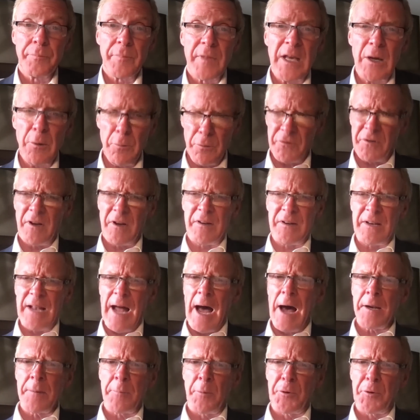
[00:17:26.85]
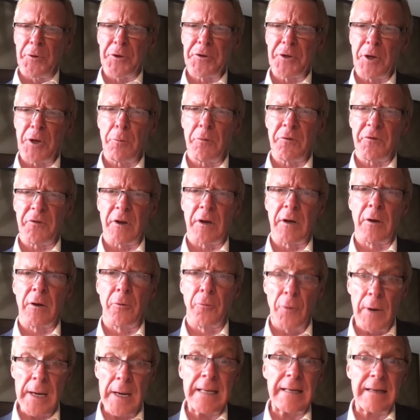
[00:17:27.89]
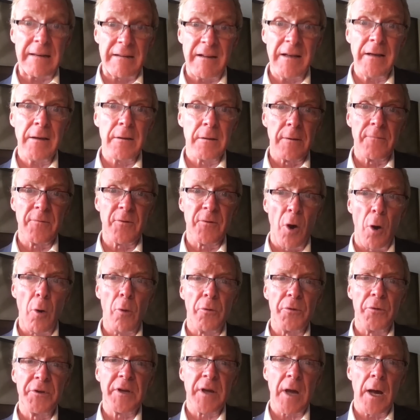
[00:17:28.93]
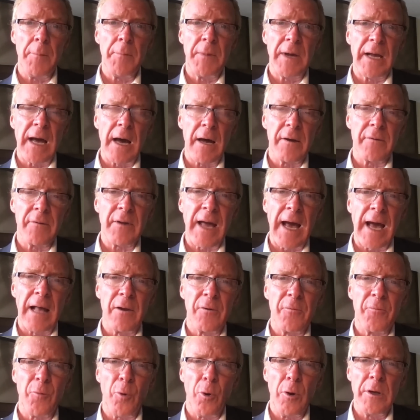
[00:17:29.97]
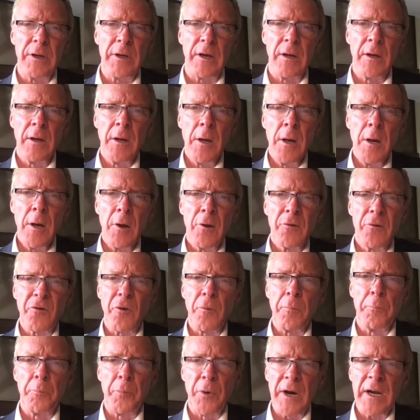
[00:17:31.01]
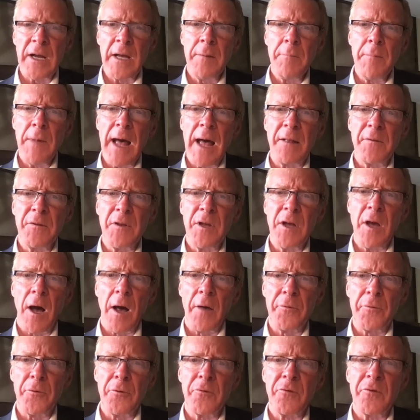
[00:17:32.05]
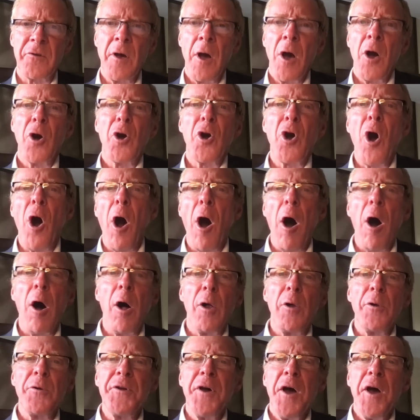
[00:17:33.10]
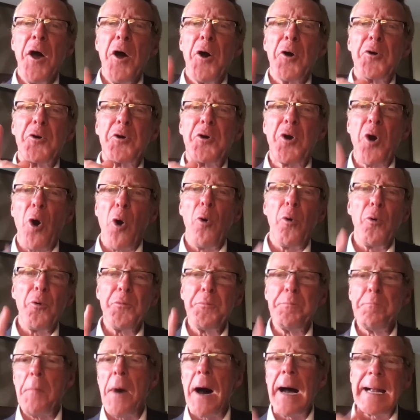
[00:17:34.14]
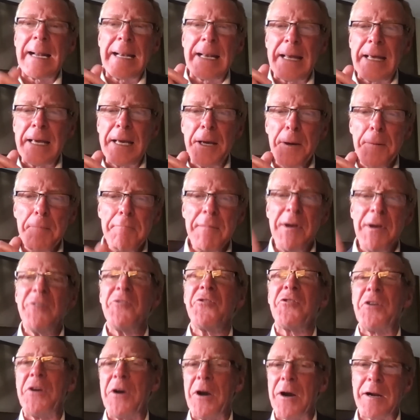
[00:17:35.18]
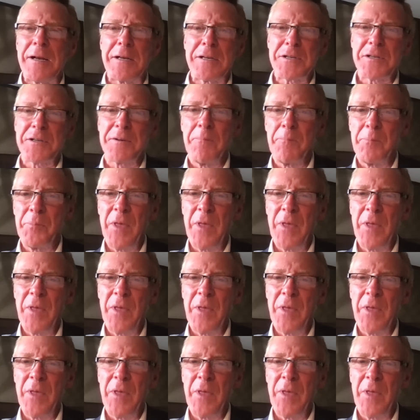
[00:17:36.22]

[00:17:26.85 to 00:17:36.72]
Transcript: it was undoubtable that there was a great deal of gold coming out of California. So Brigham and the others called gold mining missionaries